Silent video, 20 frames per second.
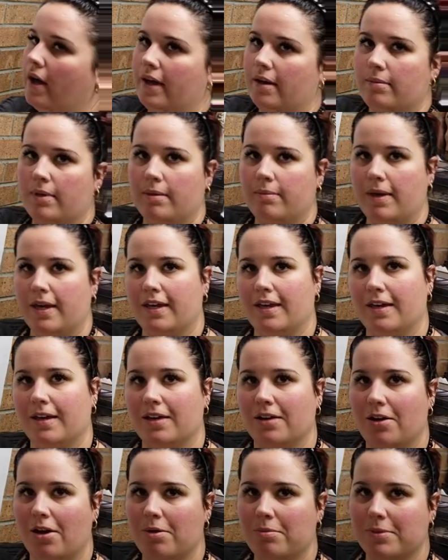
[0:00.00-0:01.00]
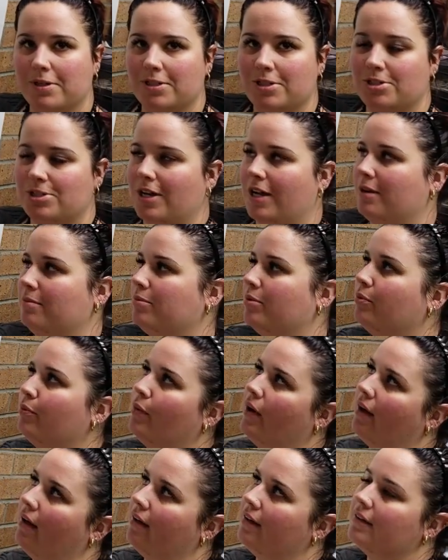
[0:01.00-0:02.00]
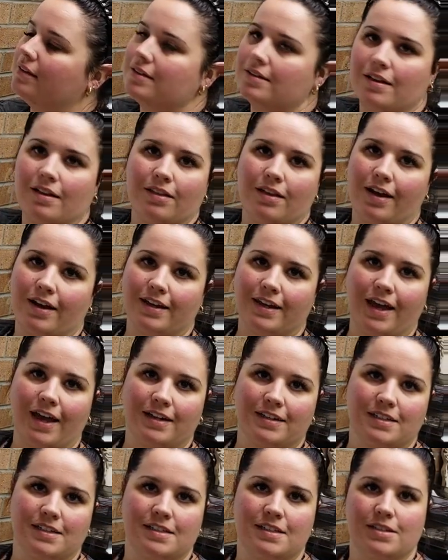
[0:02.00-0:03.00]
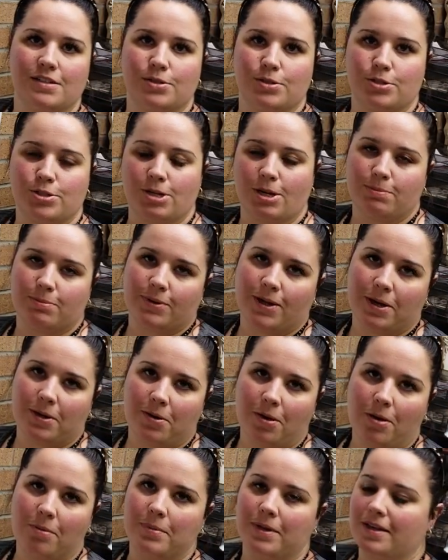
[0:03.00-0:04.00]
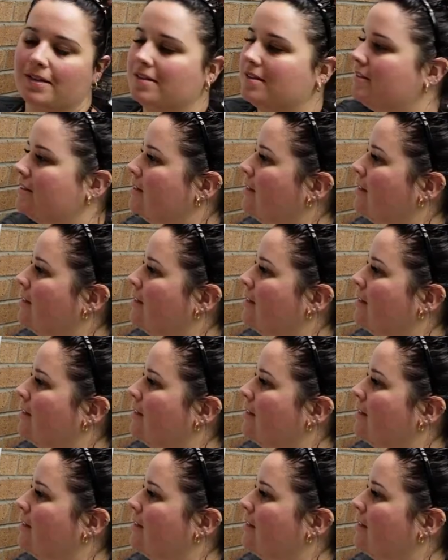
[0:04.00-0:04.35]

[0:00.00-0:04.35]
am I making an almond shape? Well, a lot of cactuses are shaped like almonds.